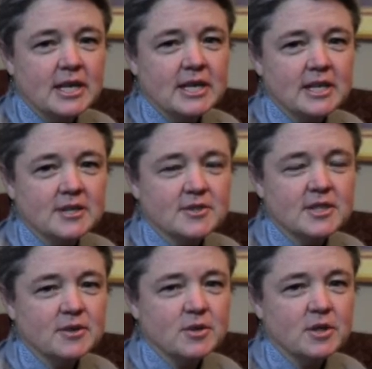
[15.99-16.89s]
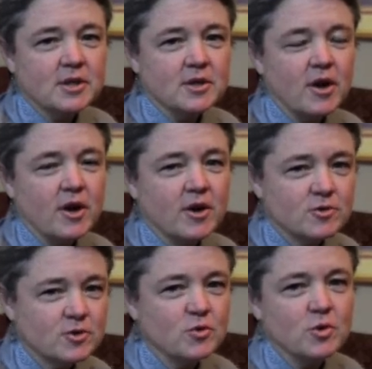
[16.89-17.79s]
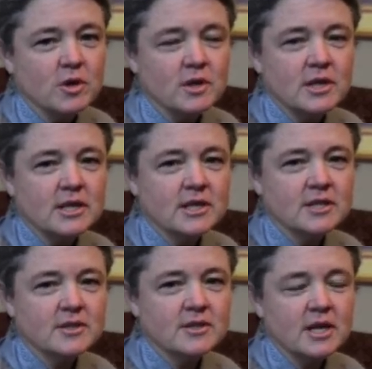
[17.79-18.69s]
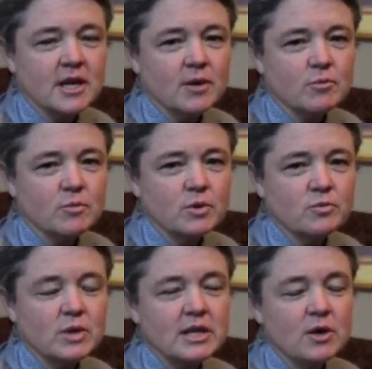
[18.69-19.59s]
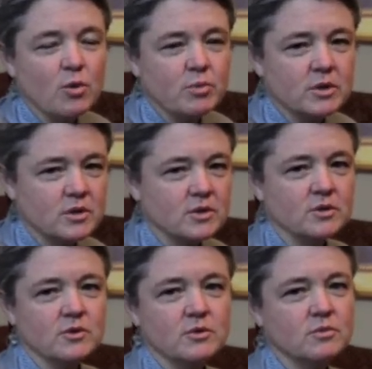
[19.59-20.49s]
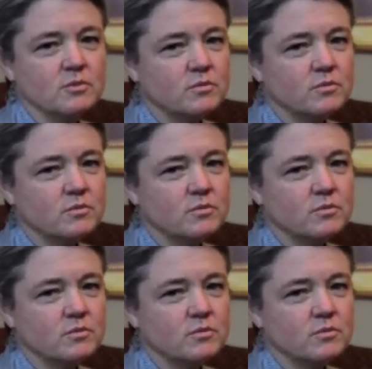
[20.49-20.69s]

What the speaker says: is that, our school is really open to